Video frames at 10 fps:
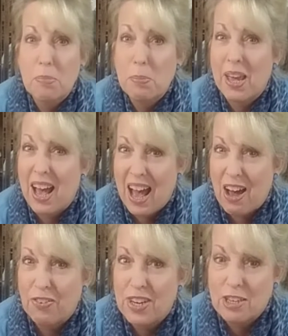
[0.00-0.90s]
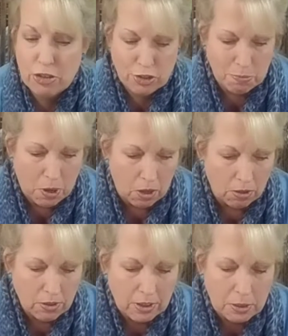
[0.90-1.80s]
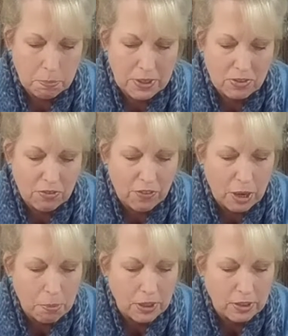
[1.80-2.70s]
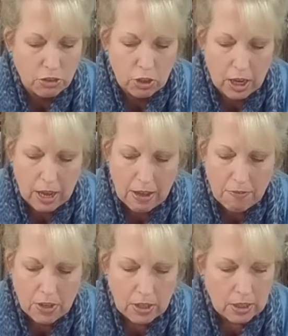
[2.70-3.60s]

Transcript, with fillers: maybe a half an inch smaller than the piece of fabric that you have.